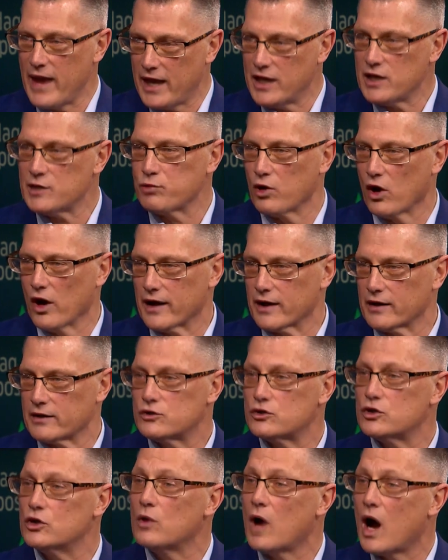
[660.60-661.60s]
end
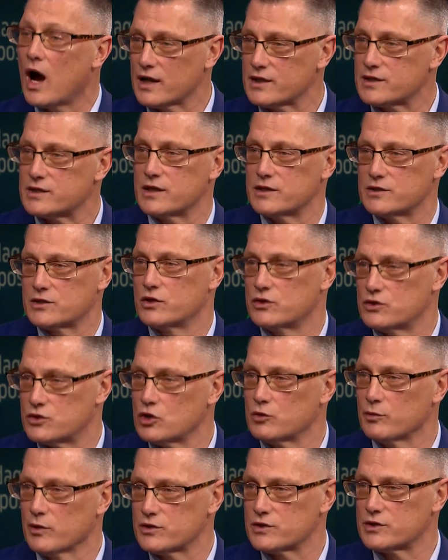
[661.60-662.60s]
product to us as
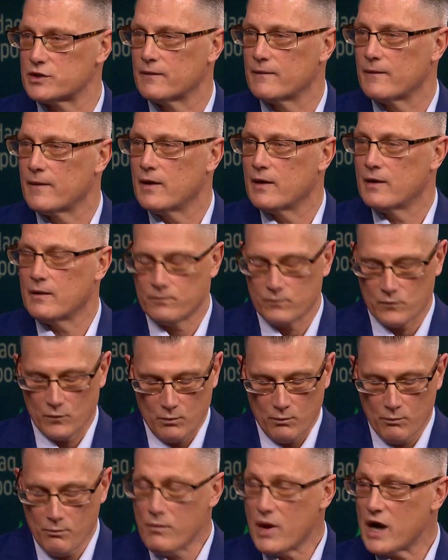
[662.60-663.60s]
consumers,
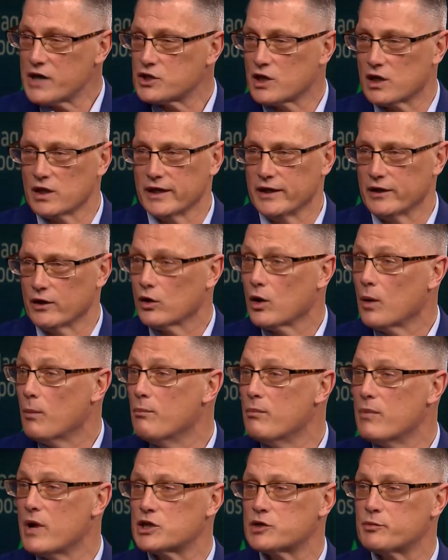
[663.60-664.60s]
much cleaner,
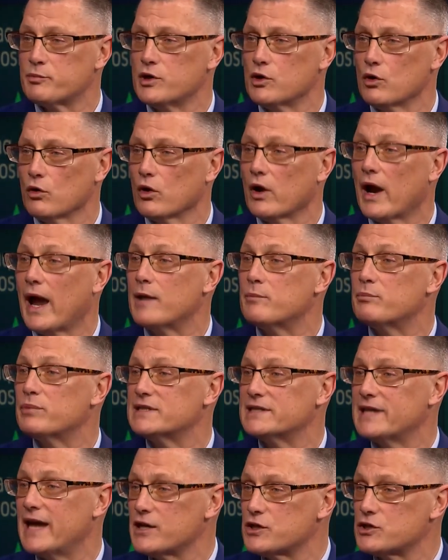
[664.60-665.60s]
much purer, and
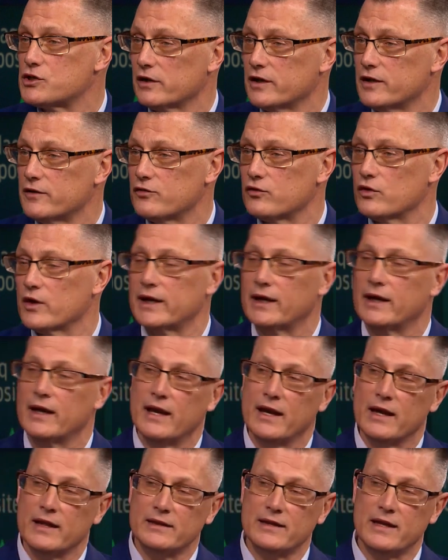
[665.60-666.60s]
potentially free.
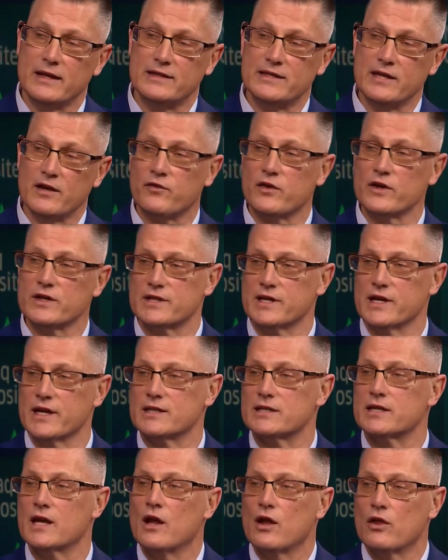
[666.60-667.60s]
The difference
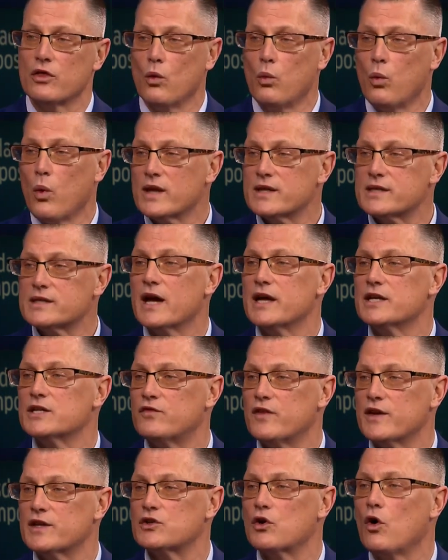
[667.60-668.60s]
is the
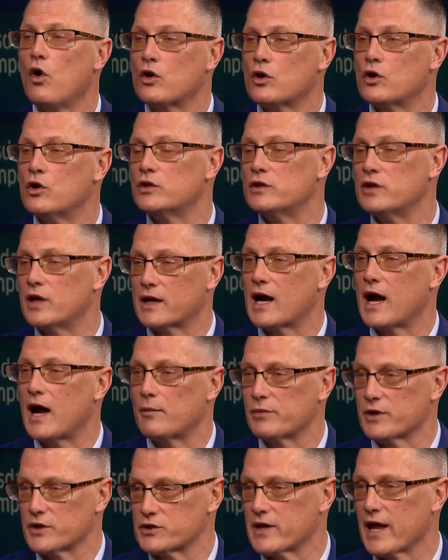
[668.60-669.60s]
one-size-fits-all couldn't
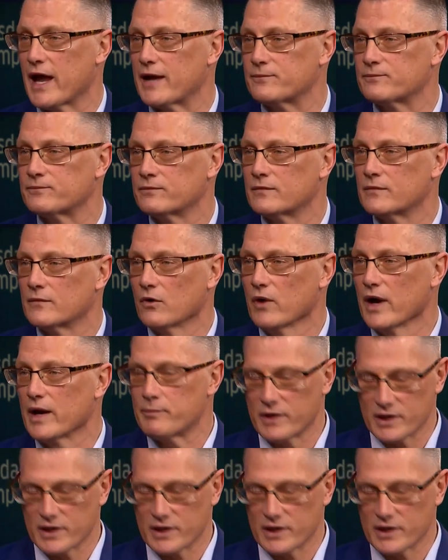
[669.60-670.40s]
accomplish that. All right,